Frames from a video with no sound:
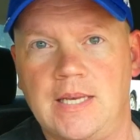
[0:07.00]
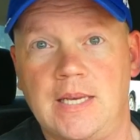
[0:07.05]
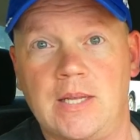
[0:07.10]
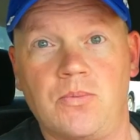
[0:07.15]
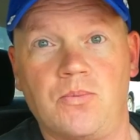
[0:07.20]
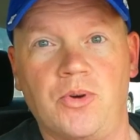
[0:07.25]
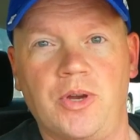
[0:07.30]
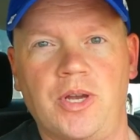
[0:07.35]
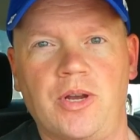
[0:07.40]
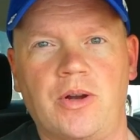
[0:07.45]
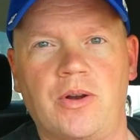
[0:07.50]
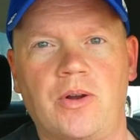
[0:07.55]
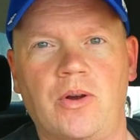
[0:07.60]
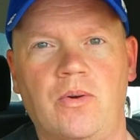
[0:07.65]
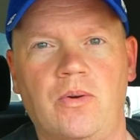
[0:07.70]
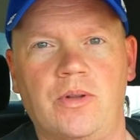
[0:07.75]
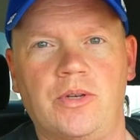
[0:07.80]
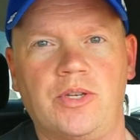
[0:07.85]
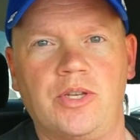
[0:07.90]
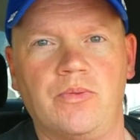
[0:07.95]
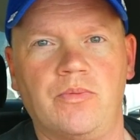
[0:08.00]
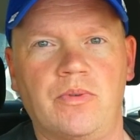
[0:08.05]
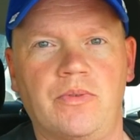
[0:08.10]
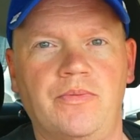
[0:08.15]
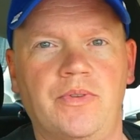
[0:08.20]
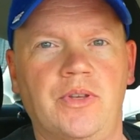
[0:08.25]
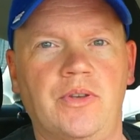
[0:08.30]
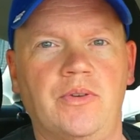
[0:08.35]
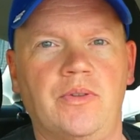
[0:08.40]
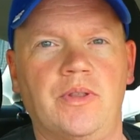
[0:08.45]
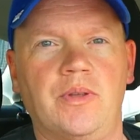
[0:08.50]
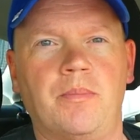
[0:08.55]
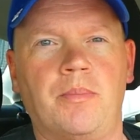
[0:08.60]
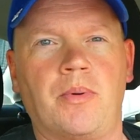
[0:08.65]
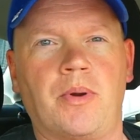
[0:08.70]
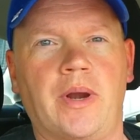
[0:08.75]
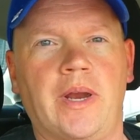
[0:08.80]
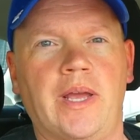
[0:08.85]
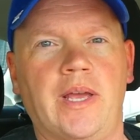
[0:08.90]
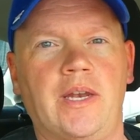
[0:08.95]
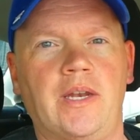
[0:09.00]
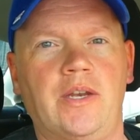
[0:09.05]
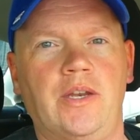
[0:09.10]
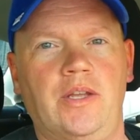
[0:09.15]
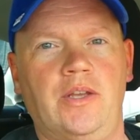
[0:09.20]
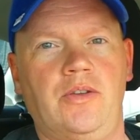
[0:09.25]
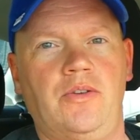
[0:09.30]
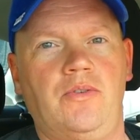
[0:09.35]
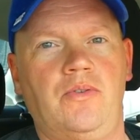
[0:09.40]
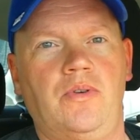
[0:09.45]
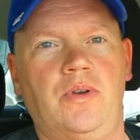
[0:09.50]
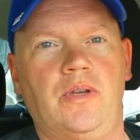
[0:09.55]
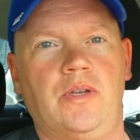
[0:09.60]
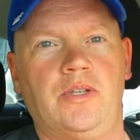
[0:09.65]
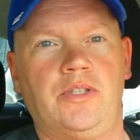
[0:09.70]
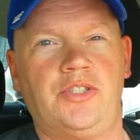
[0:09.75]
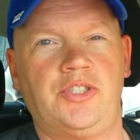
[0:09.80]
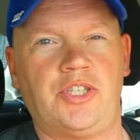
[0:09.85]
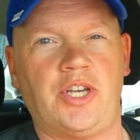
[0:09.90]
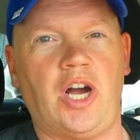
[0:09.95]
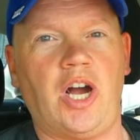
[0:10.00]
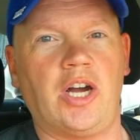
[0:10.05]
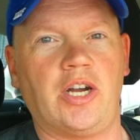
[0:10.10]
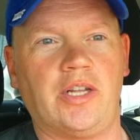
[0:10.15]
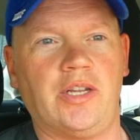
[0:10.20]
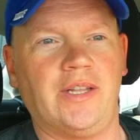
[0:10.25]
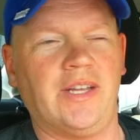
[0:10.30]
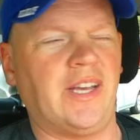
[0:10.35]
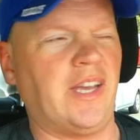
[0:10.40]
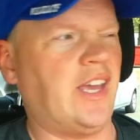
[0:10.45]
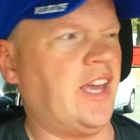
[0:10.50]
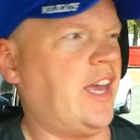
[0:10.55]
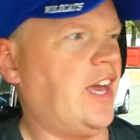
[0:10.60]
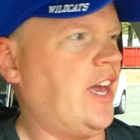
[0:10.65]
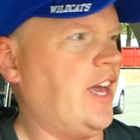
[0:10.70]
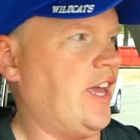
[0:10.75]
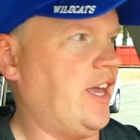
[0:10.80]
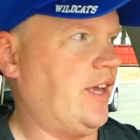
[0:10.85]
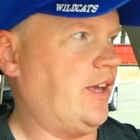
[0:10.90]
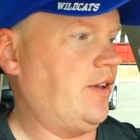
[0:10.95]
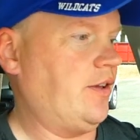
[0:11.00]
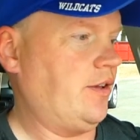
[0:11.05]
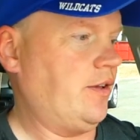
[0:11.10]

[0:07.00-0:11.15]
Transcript: And we are going to review the brand new chocolate cake.